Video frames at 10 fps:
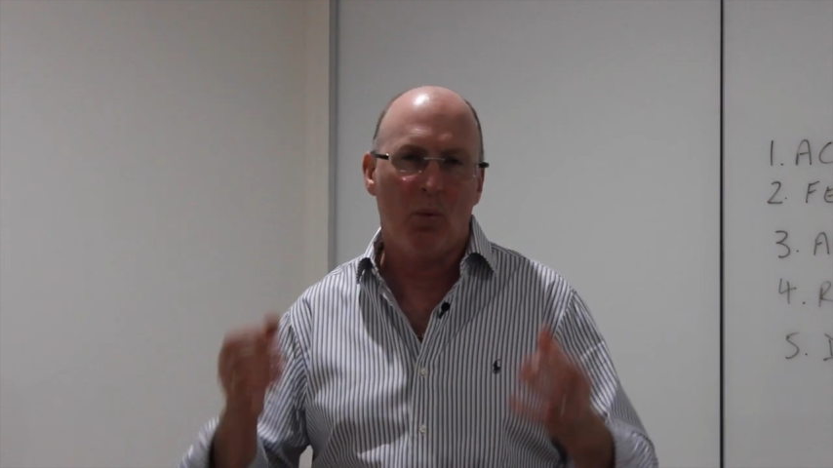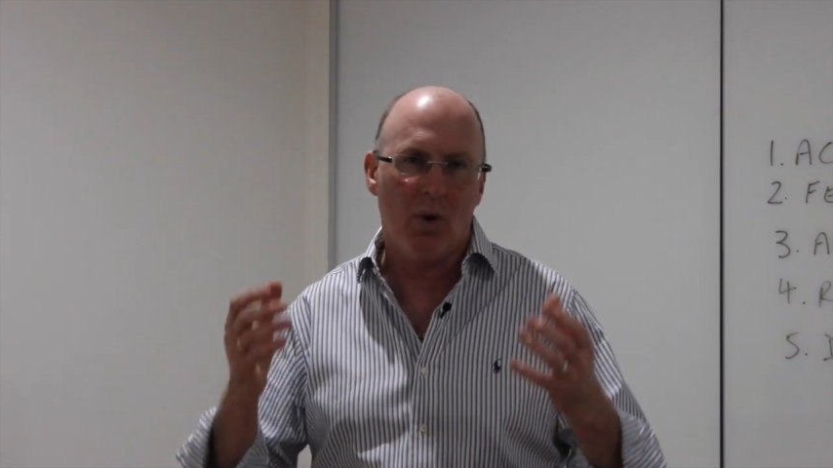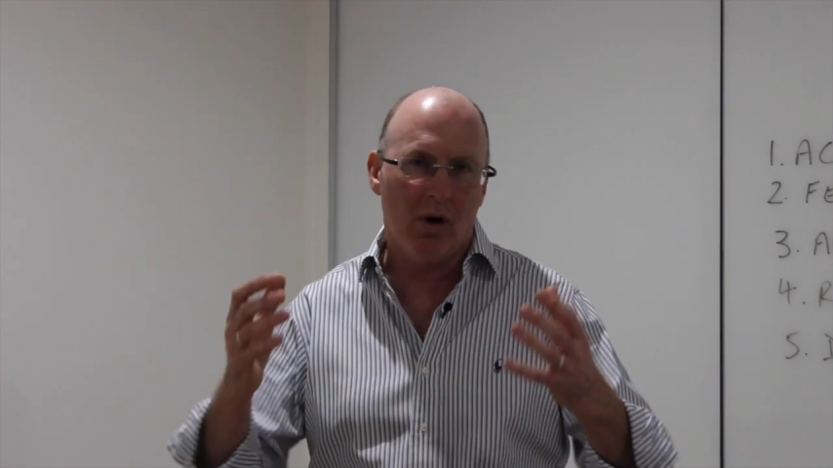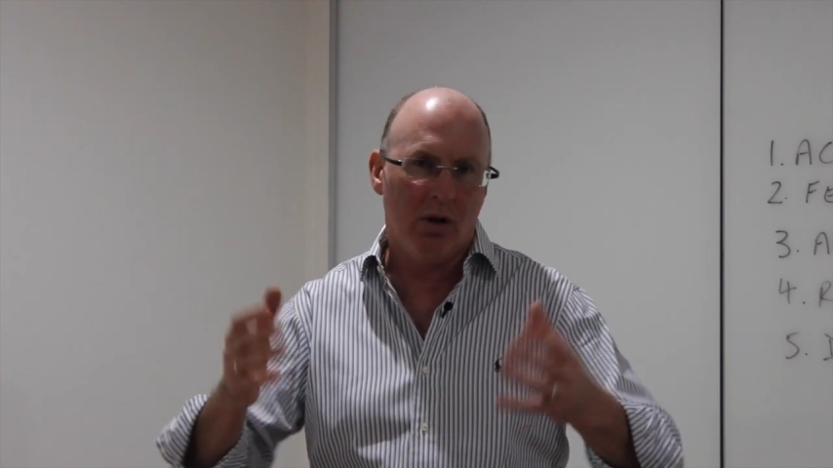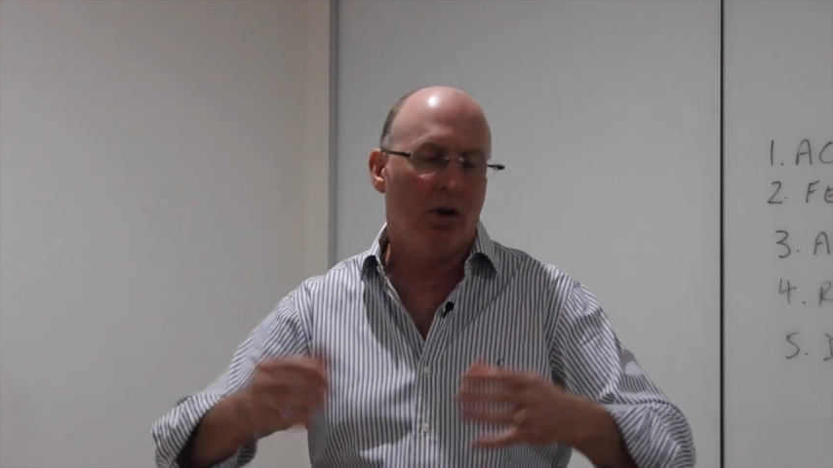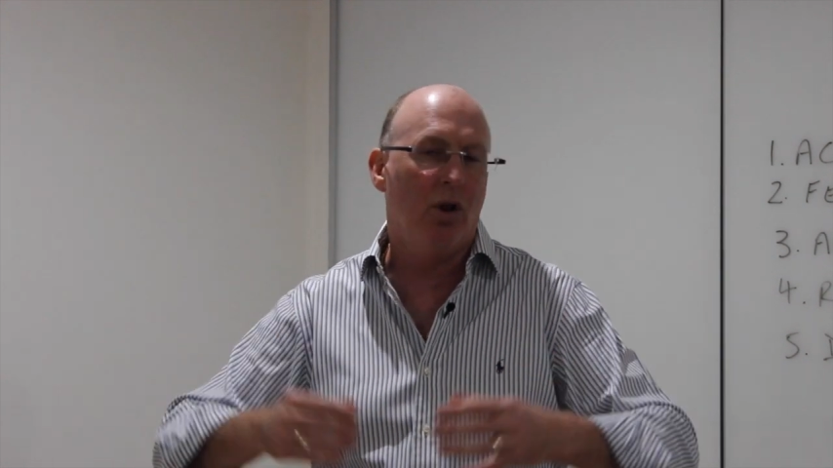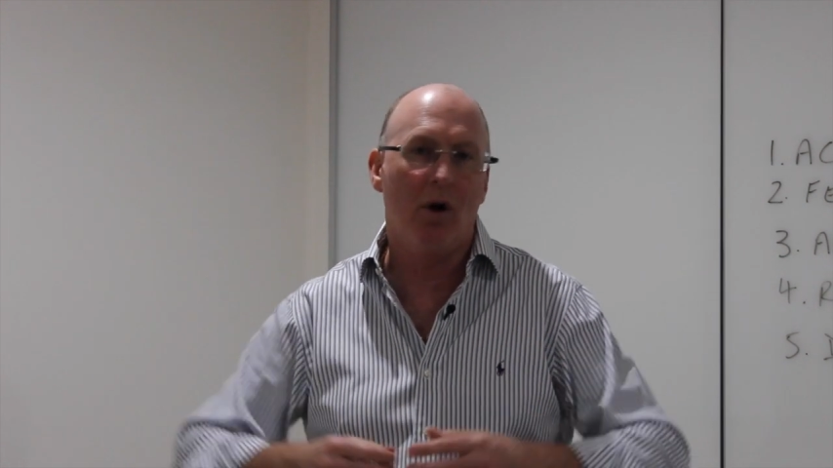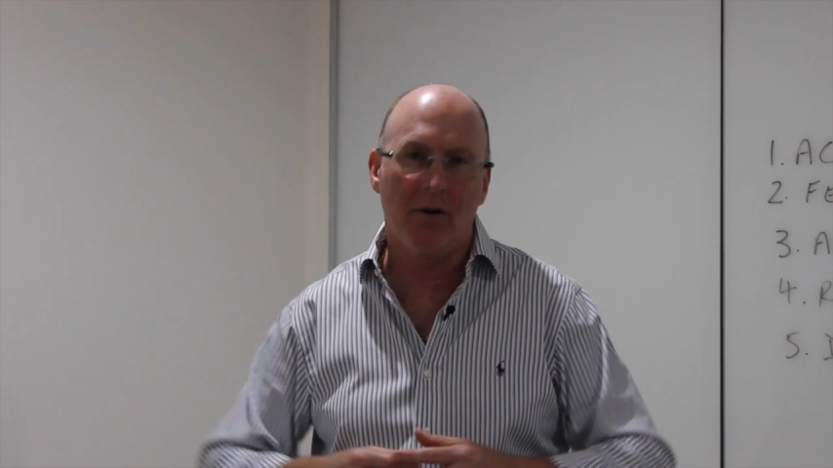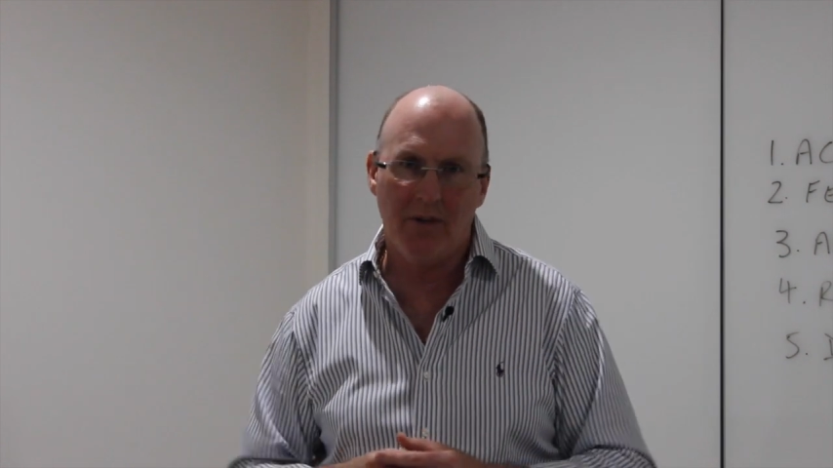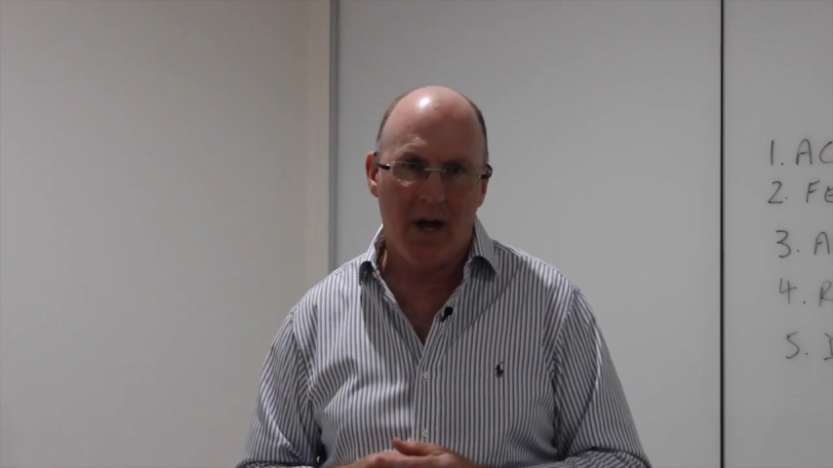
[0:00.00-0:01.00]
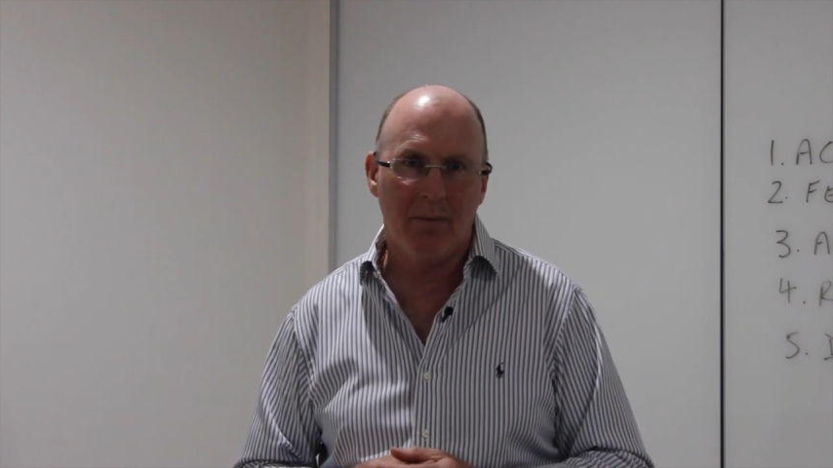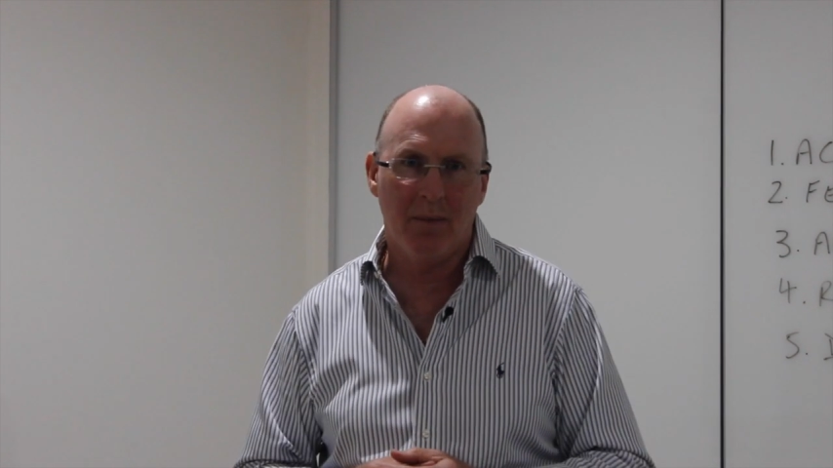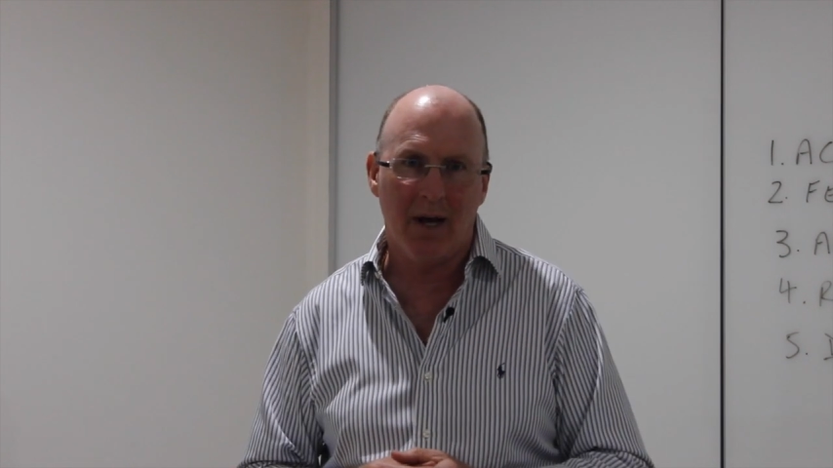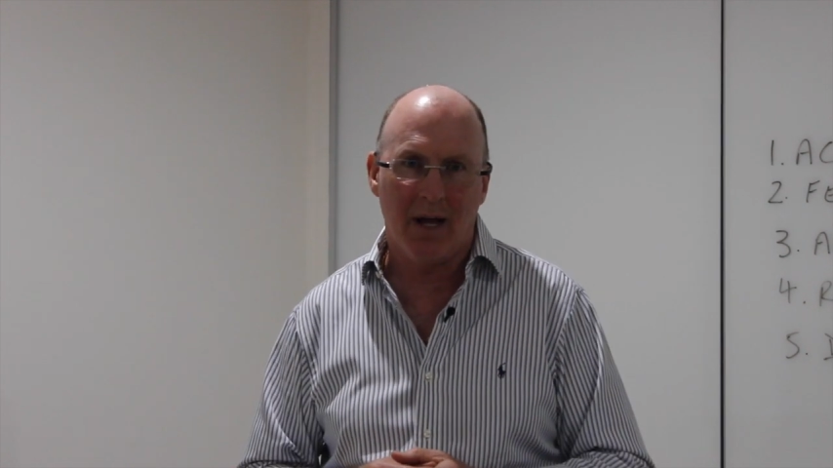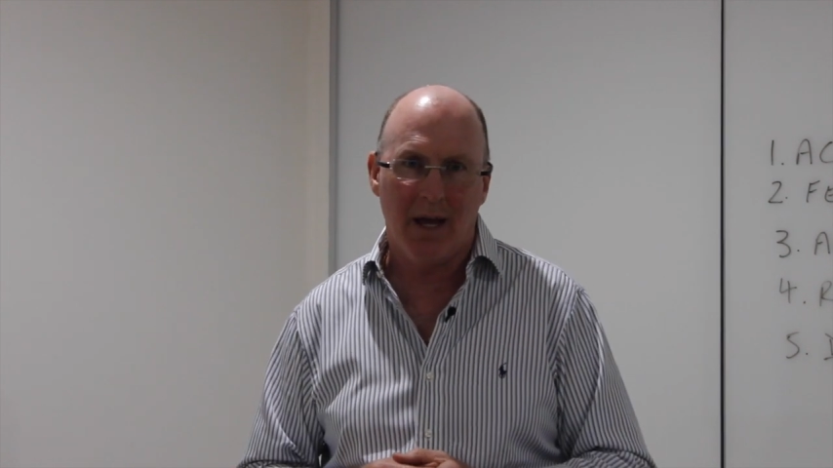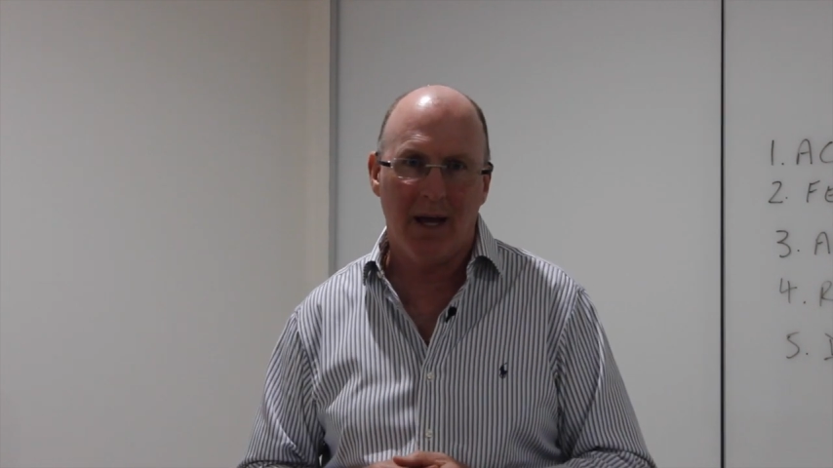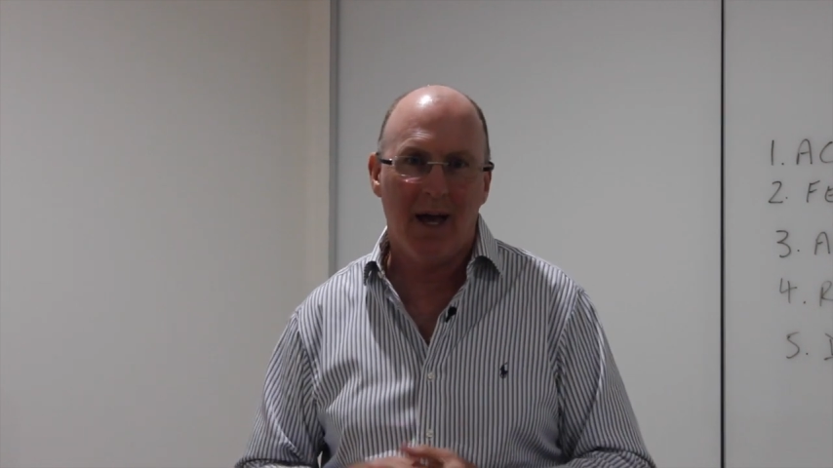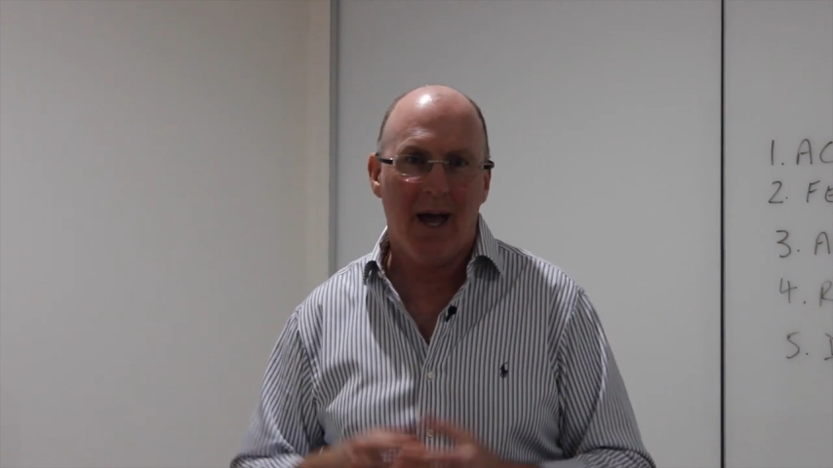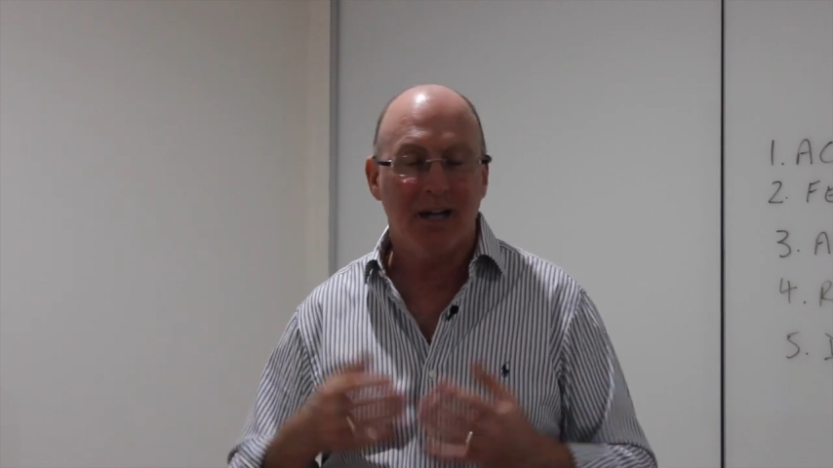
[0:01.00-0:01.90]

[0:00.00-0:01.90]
where a lot of that money